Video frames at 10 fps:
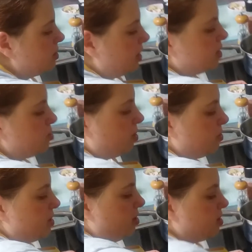That's why
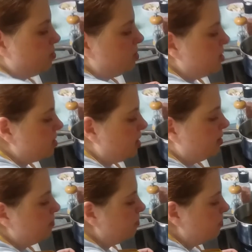we kind of want it
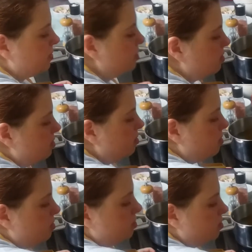done
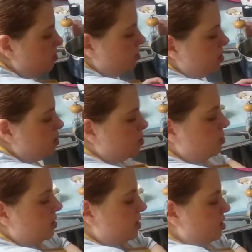as
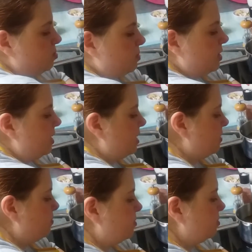quickly as we can.